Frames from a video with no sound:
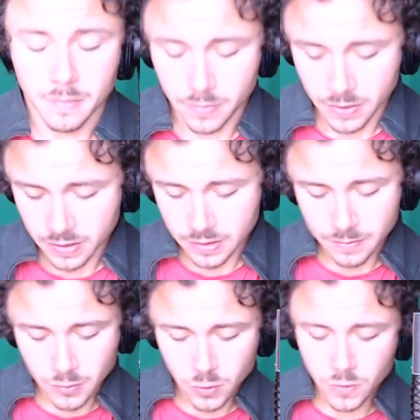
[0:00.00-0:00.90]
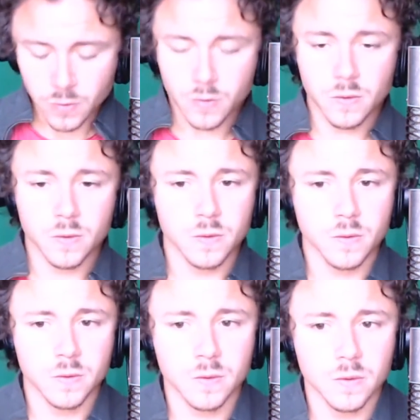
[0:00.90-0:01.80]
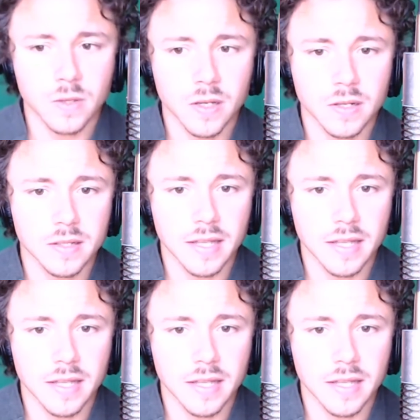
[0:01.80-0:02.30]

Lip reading: Pink moon gonna